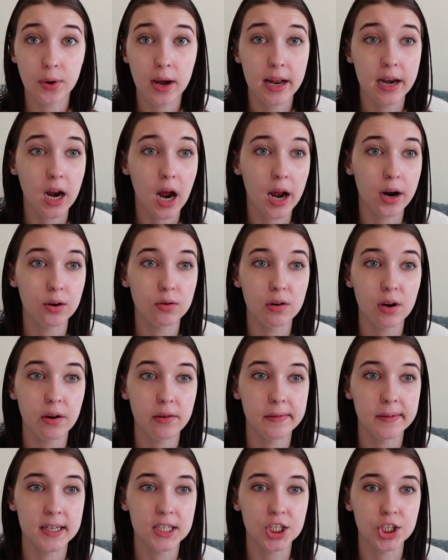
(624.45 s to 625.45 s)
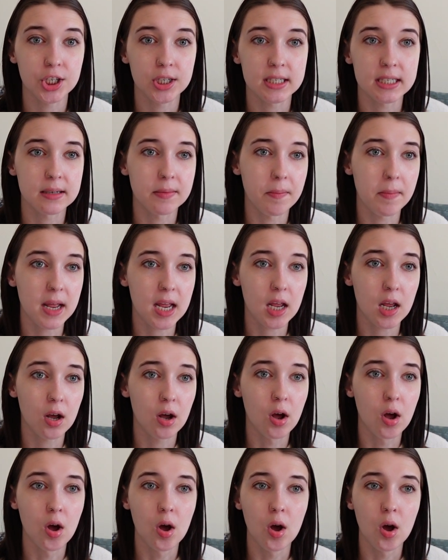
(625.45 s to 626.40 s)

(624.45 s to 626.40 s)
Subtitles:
And I don't know if it's just me